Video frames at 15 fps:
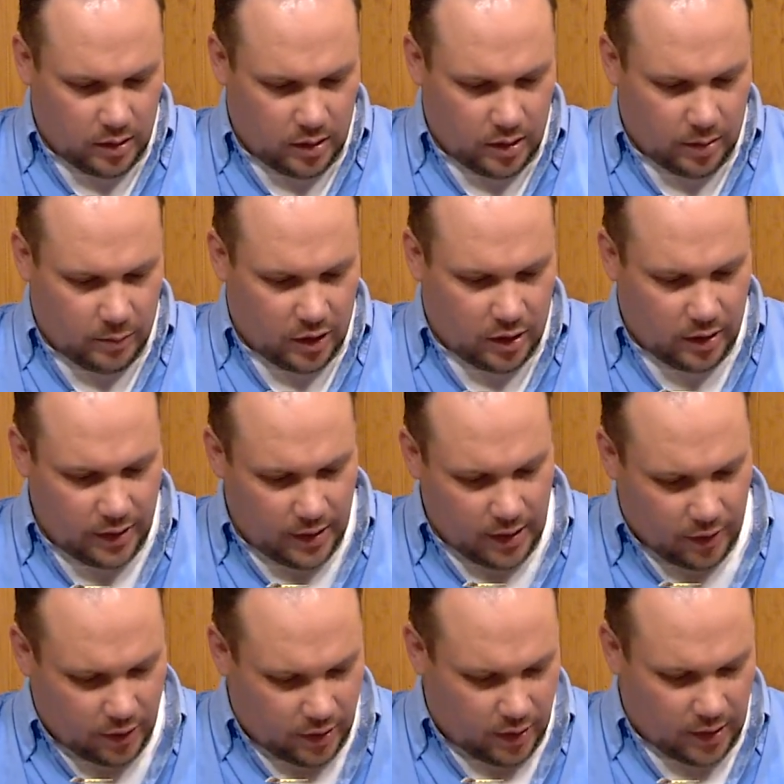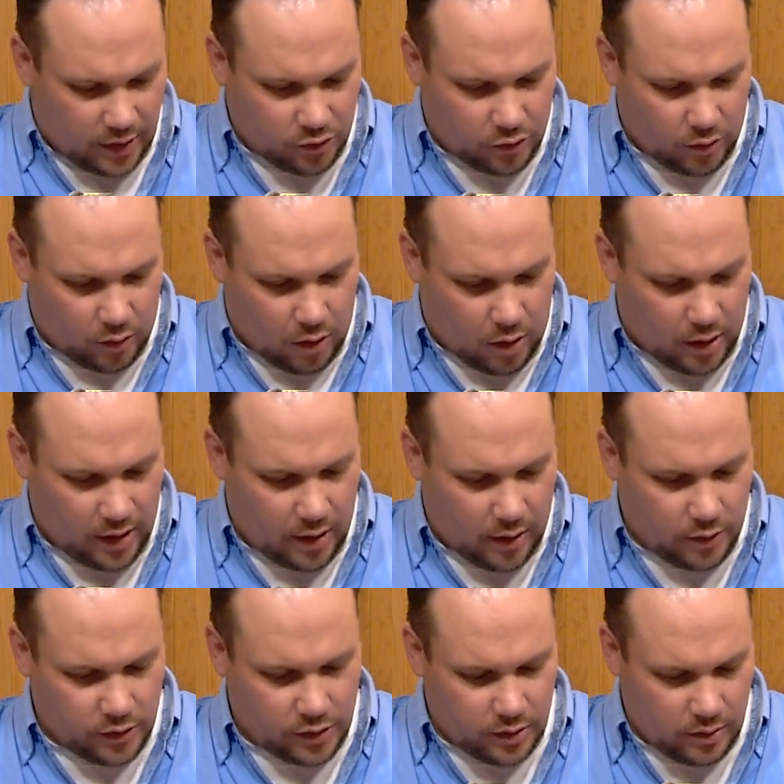and I'm going to clean out any extra long
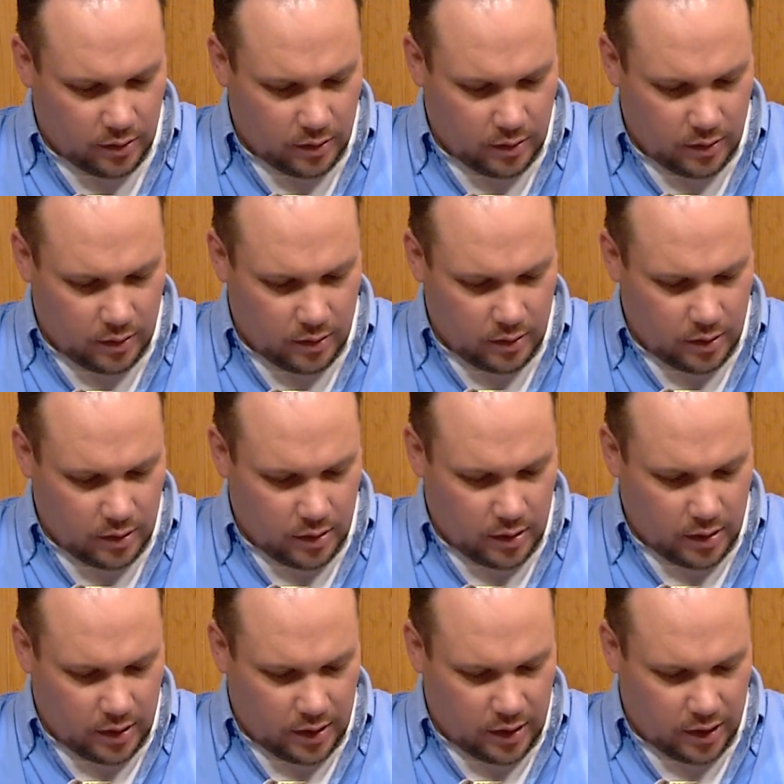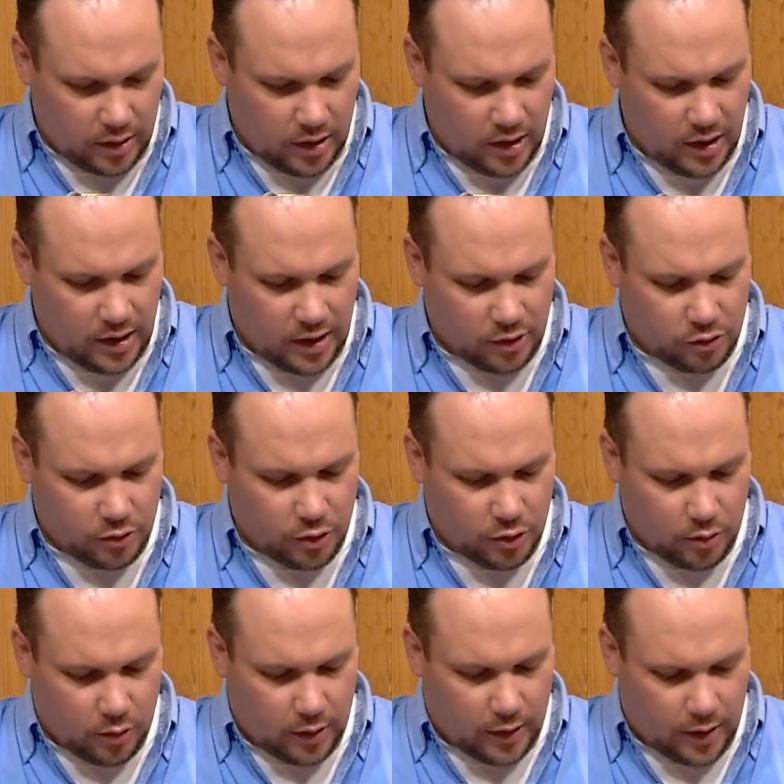hairs and any extra
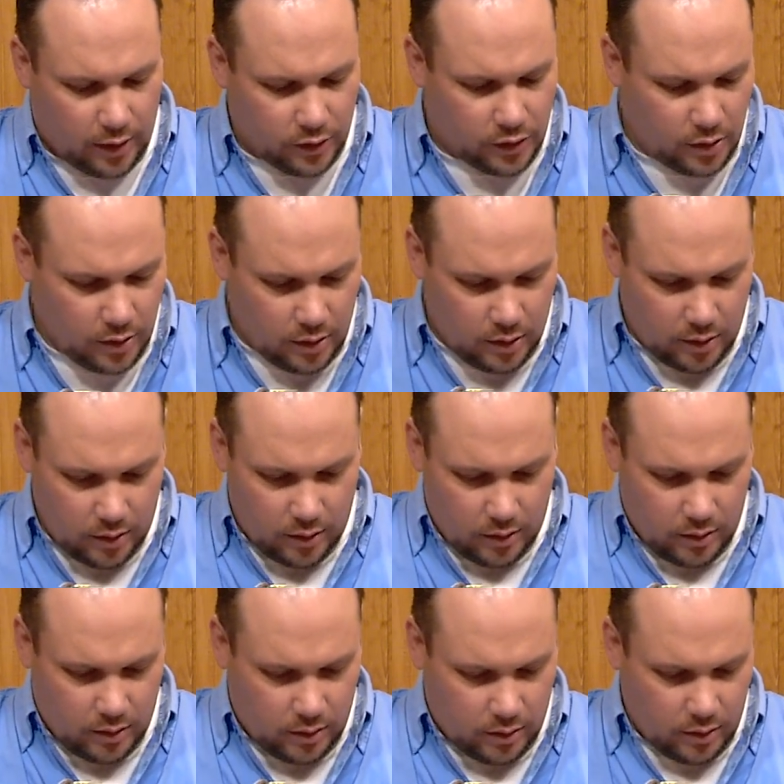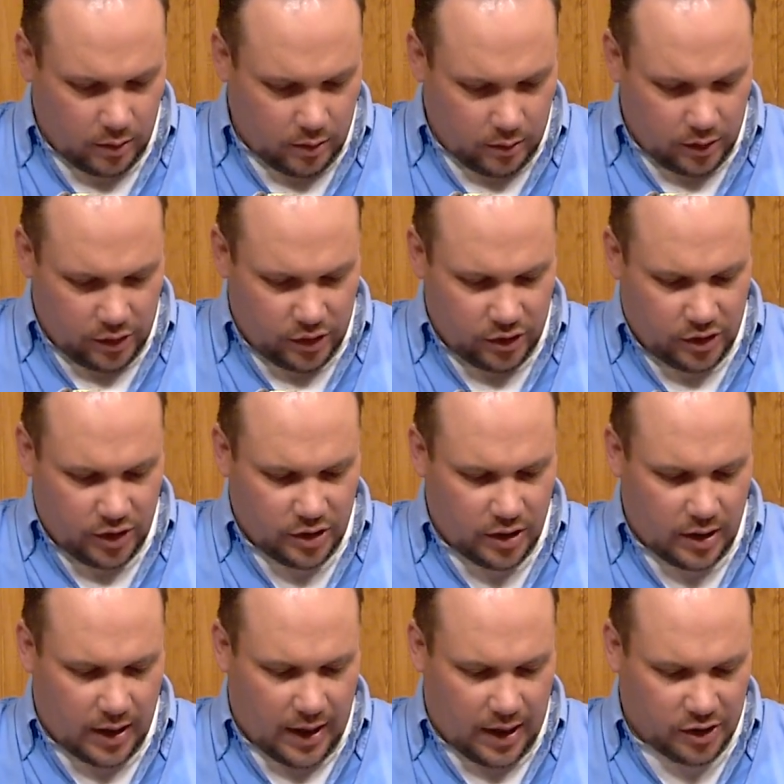short hairs. This is just going
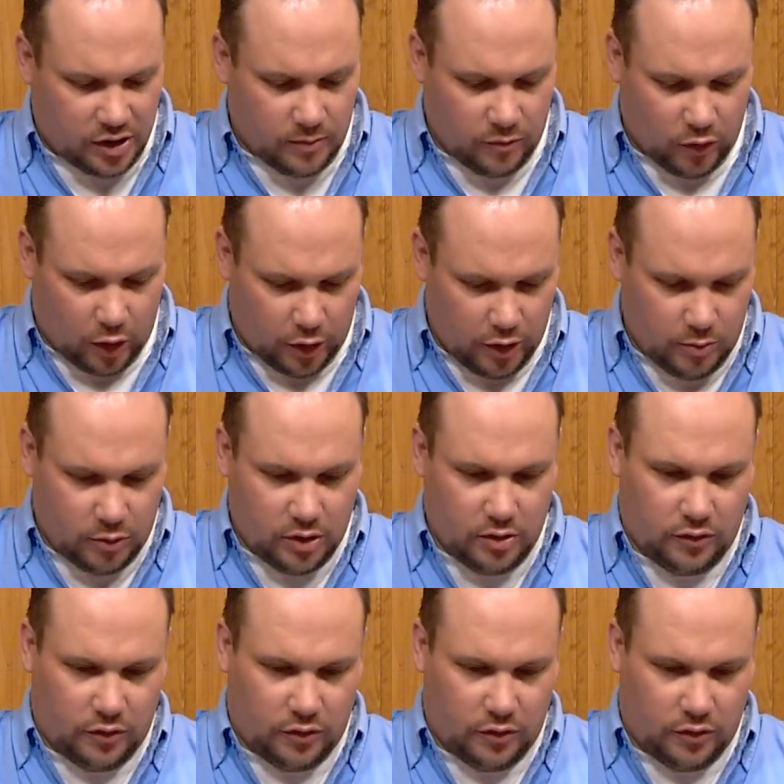to add some volume to the